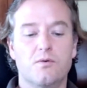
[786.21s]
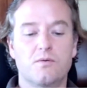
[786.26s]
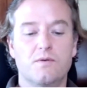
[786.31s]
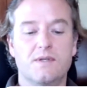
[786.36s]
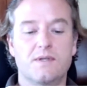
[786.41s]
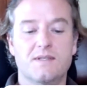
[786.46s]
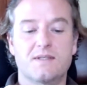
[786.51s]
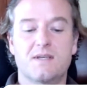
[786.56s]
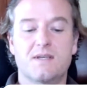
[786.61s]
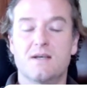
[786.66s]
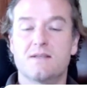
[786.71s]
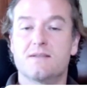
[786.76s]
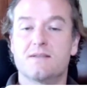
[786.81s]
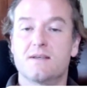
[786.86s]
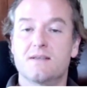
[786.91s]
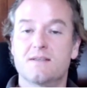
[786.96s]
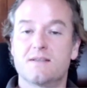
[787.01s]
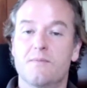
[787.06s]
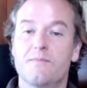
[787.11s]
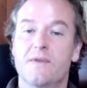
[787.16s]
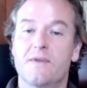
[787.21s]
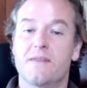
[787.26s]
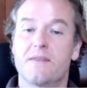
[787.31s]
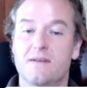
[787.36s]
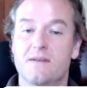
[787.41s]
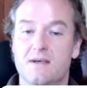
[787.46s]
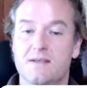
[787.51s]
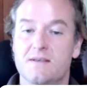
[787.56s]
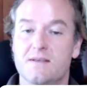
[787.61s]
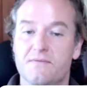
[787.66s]
discussing something that
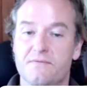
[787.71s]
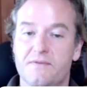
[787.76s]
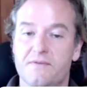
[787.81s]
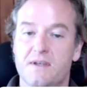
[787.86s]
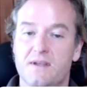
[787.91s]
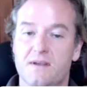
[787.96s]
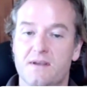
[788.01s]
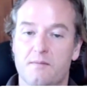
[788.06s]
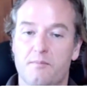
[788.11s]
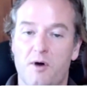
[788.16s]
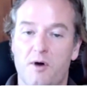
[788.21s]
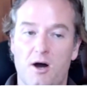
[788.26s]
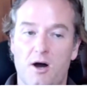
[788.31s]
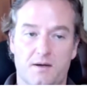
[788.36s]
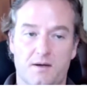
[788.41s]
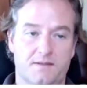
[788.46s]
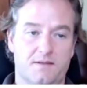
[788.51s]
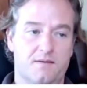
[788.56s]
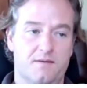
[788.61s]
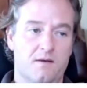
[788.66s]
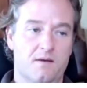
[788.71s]
doesn't fit in the box.